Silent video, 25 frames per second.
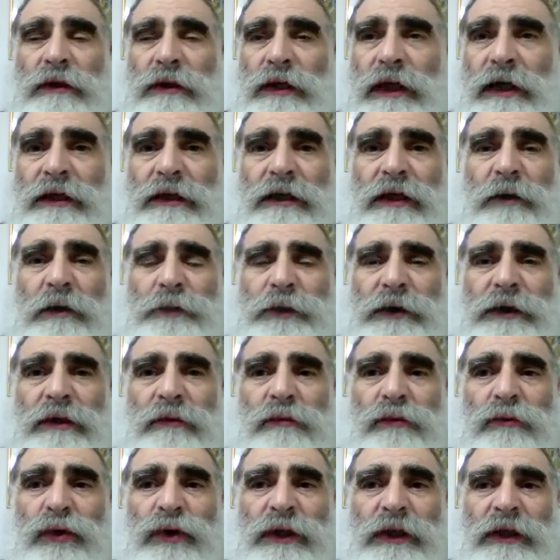getting up in
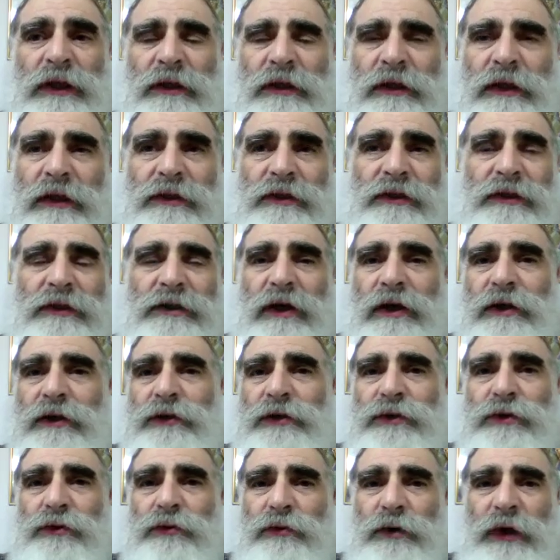the morning, it
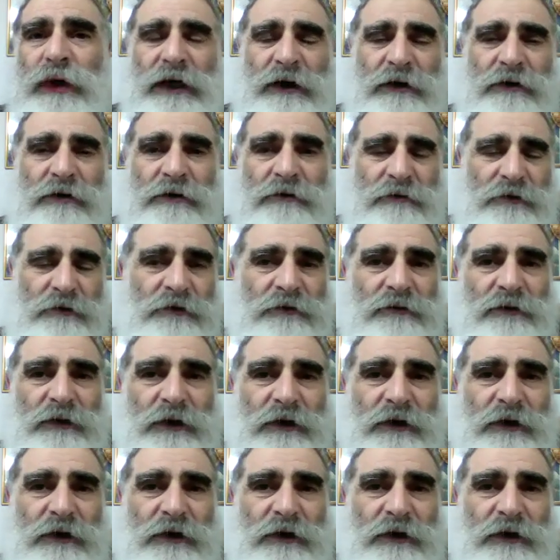started to rain,